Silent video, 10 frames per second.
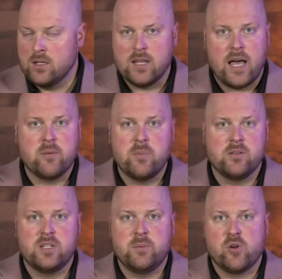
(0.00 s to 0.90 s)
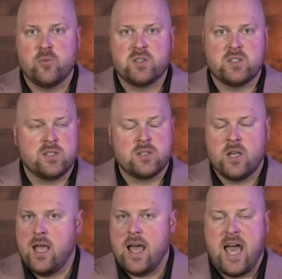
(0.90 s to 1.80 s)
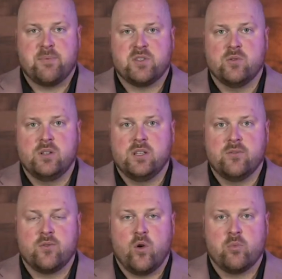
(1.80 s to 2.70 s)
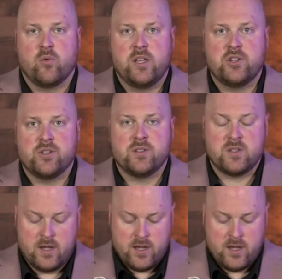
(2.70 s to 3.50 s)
Liability purposes, absolutely love corporations.